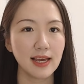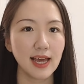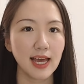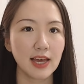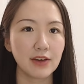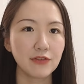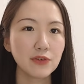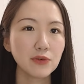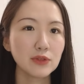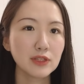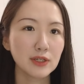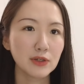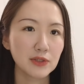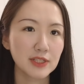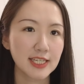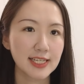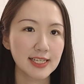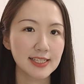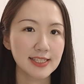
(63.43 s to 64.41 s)
have you
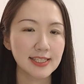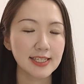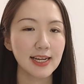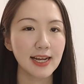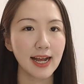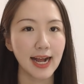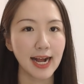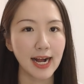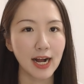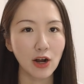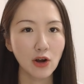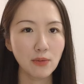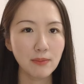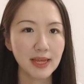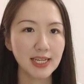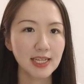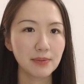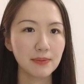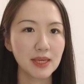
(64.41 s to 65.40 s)
noticed how
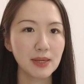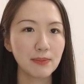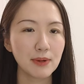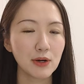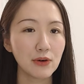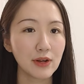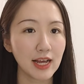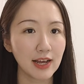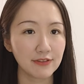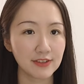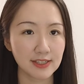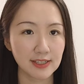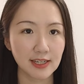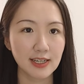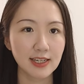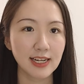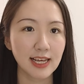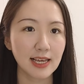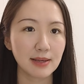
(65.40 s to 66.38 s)
many people have
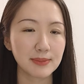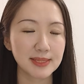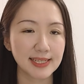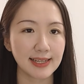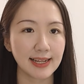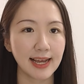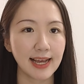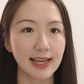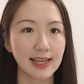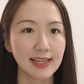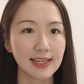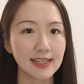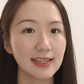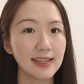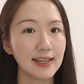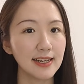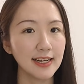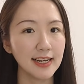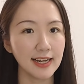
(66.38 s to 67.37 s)
surnames
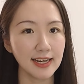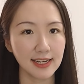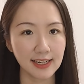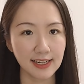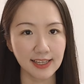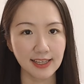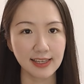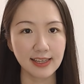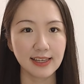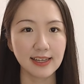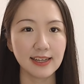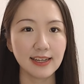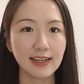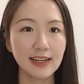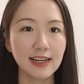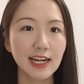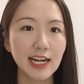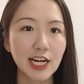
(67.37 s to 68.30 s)
like Li,